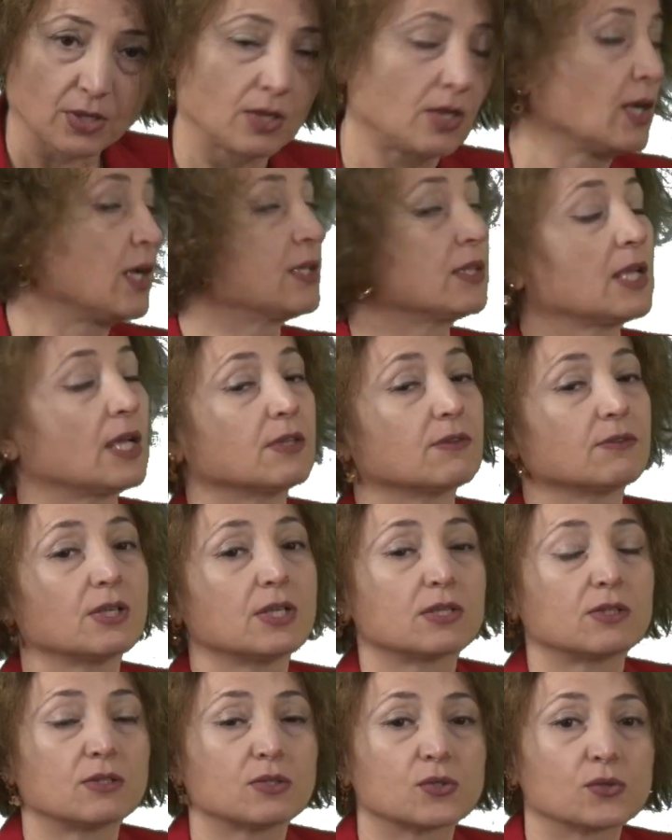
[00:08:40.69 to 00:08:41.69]
and then
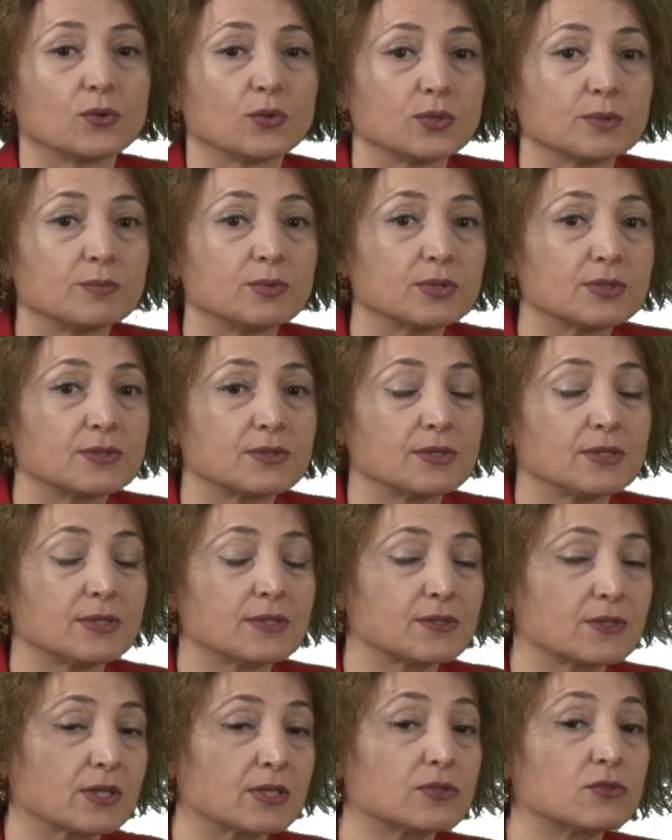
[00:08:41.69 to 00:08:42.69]
the solubility
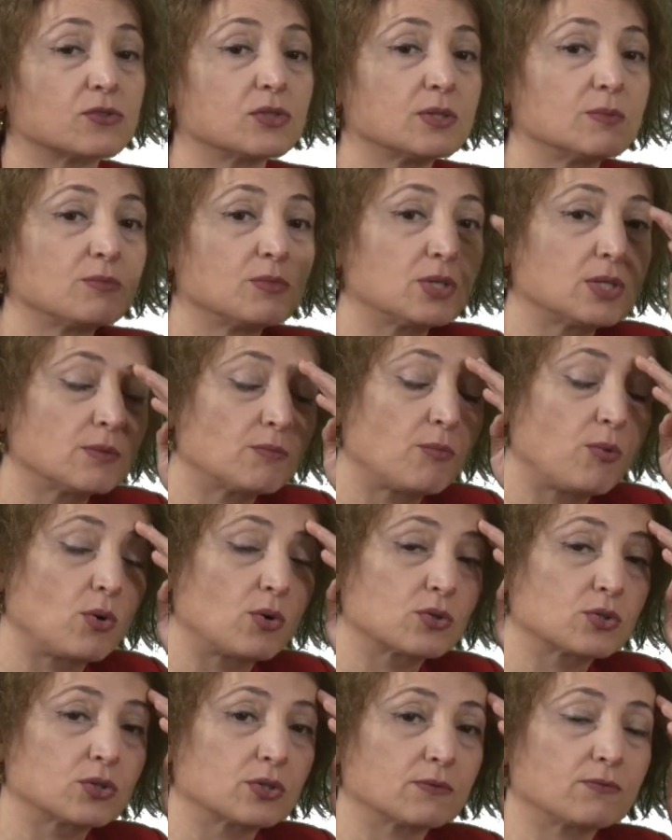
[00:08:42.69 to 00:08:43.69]
is extremely
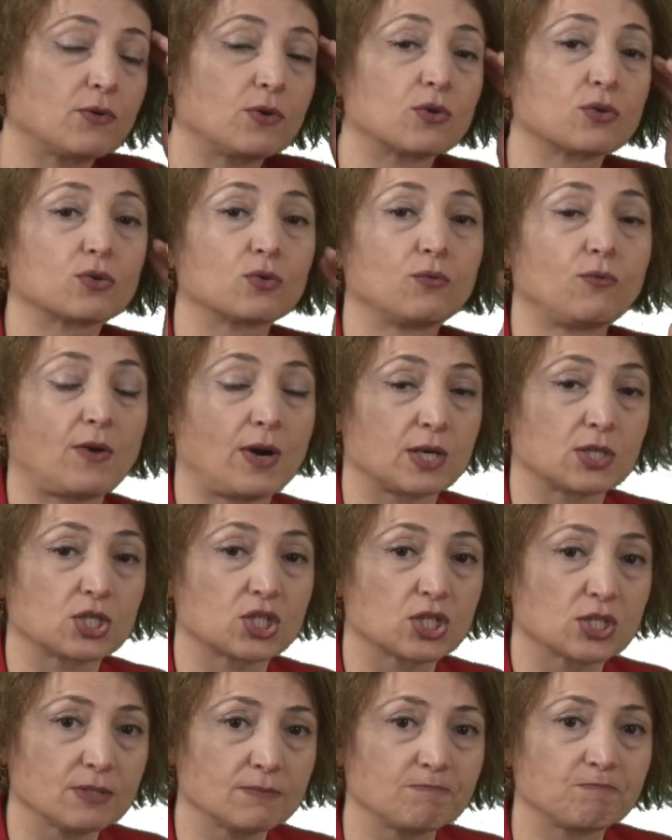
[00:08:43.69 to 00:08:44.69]
important for the
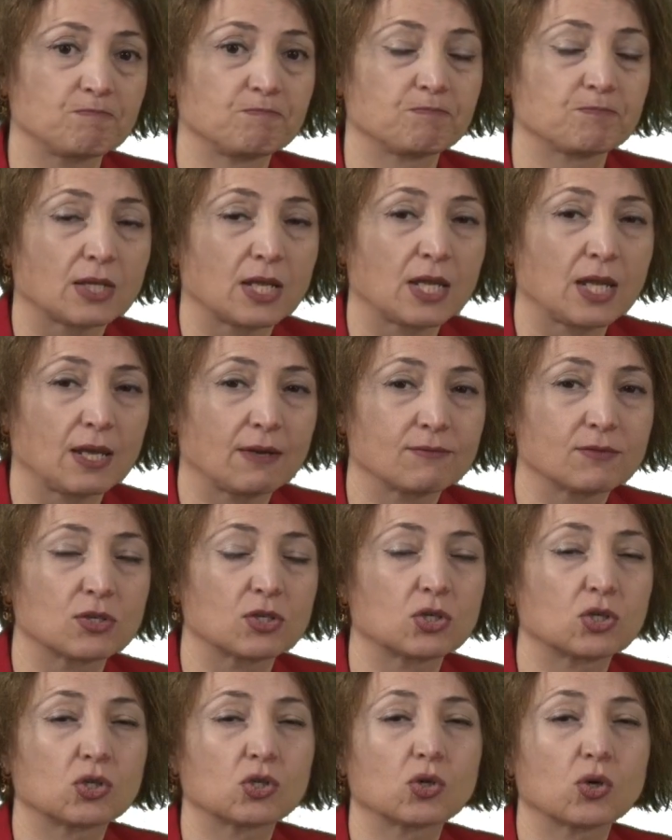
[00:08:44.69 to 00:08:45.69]
function. They have the
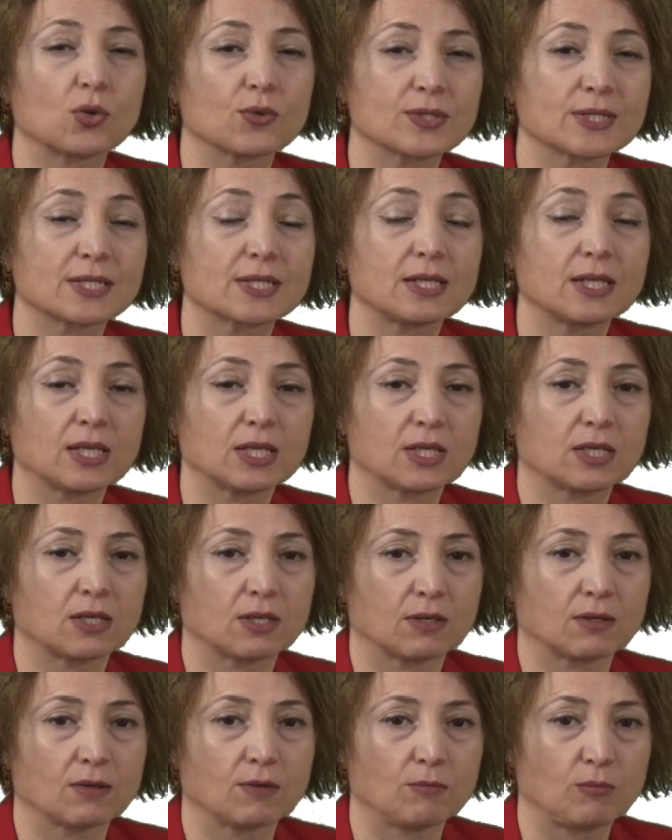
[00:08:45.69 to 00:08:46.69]
cross-linking
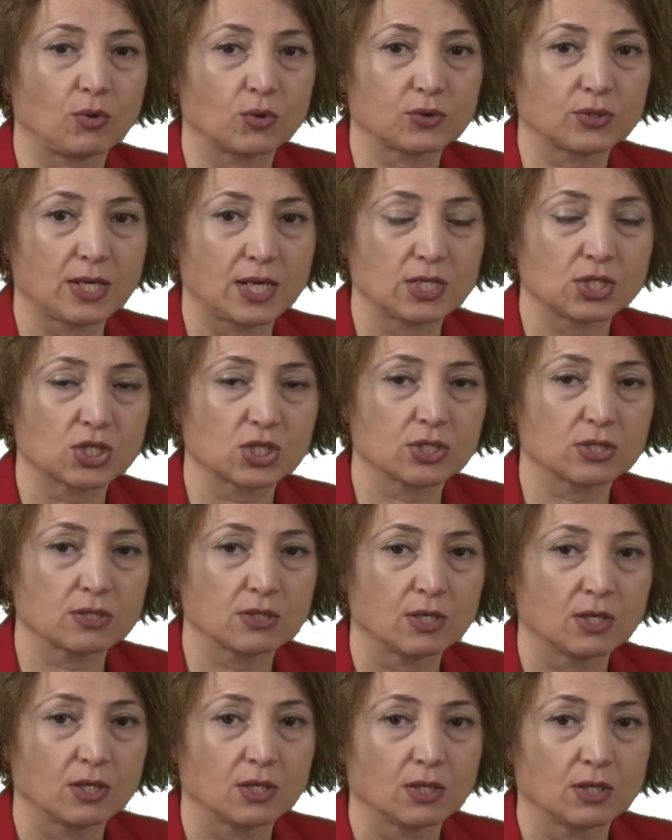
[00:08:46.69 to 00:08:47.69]
potential
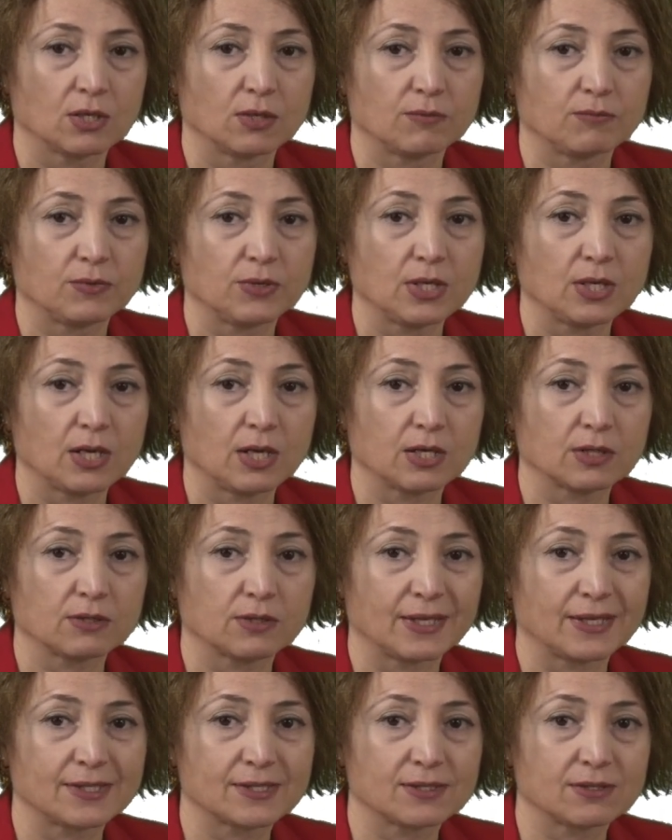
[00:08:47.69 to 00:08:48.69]
via the
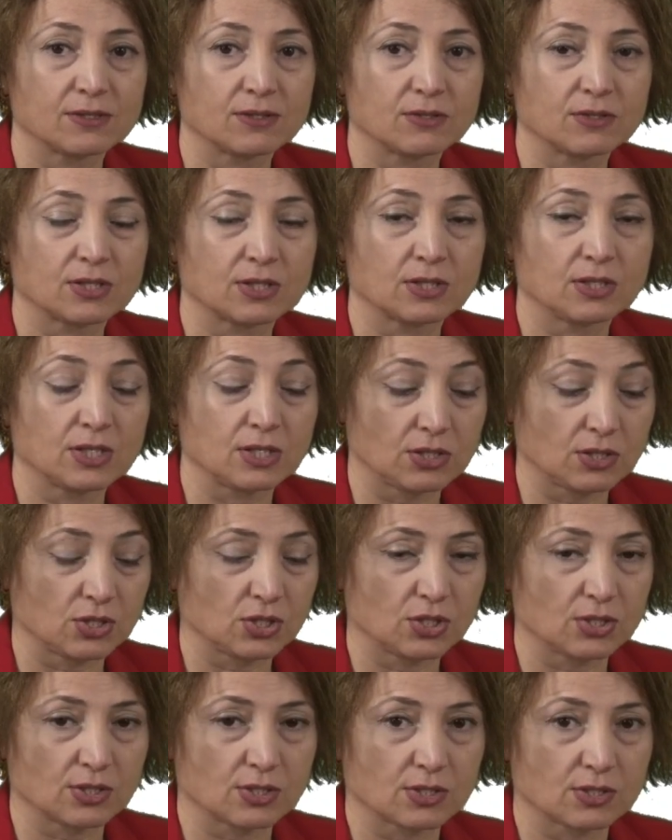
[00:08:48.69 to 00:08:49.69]
esteric
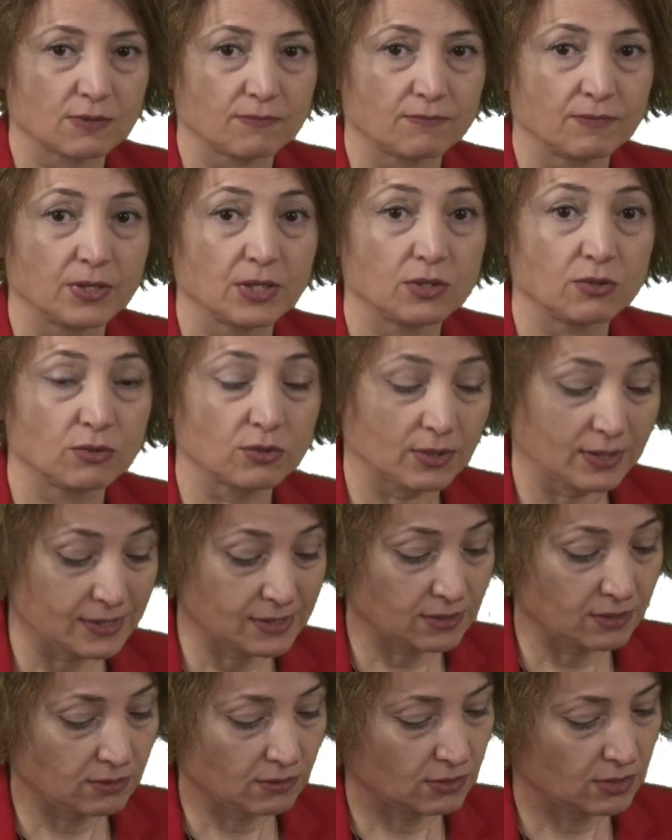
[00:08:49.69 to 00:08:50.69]
linkages, ferulic
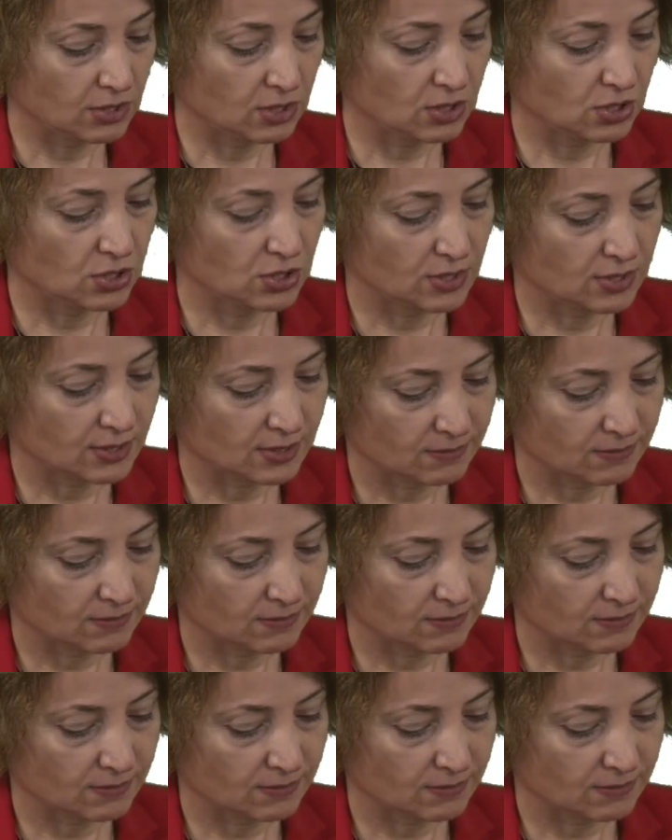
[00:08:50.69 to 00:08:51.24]
acid linkages.